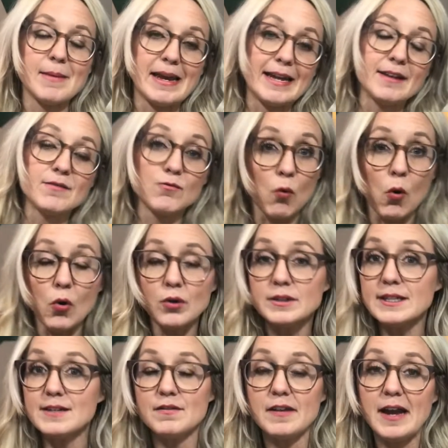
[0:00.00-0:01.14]

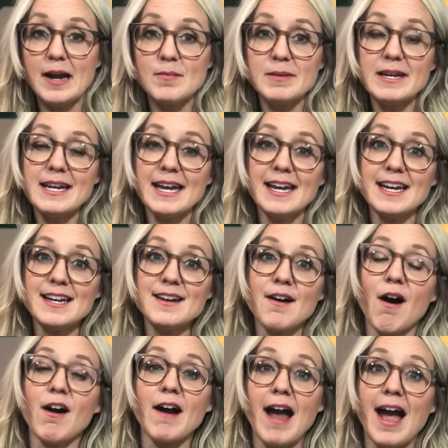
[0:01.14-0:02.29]
enrolled in
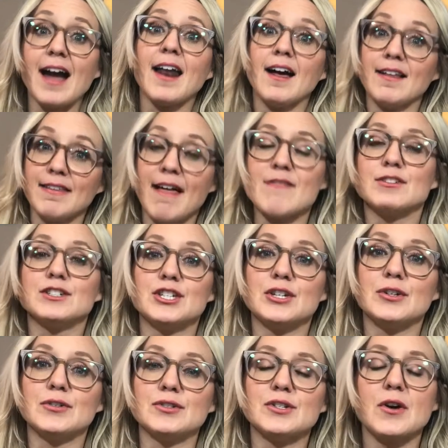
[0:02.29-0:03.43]
VIPKid are at a level 2.